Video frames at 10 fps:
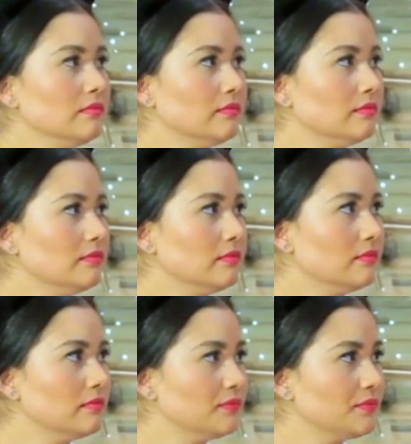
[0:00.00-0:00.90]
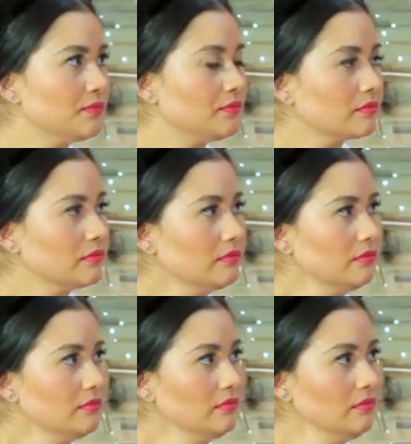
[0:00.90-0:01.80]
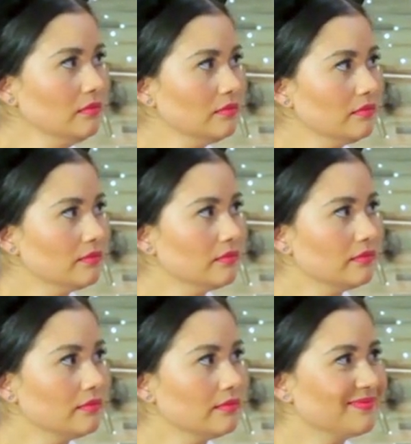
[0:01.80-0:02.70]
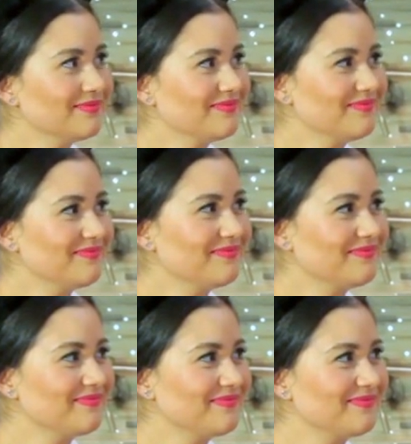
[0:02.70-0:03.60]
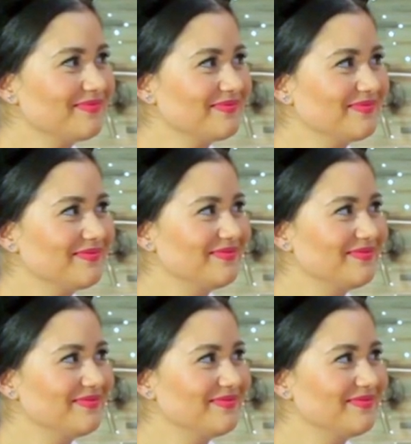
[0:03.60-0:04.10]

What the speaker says: This person isn't speaking.